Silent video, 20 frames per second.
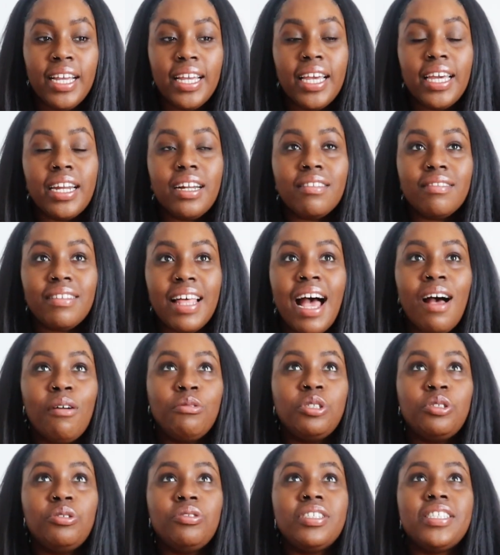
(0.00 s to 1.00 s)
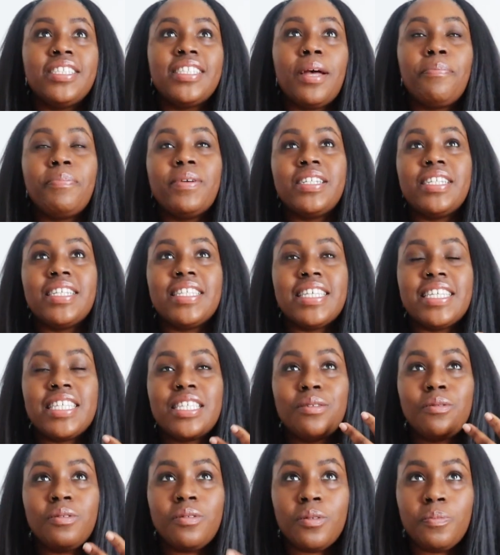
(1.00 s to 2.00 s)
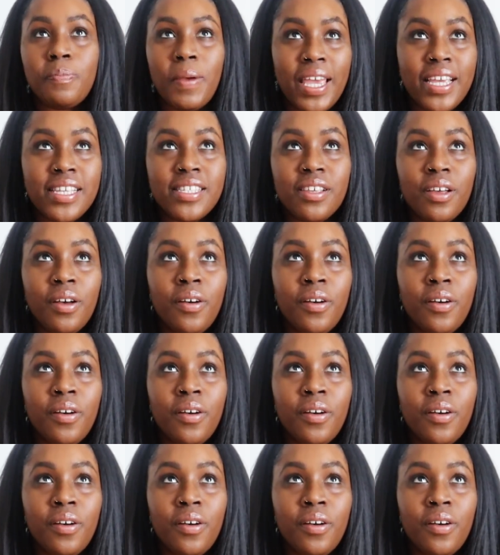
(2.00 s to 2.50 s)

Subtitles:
it allows you to step into this space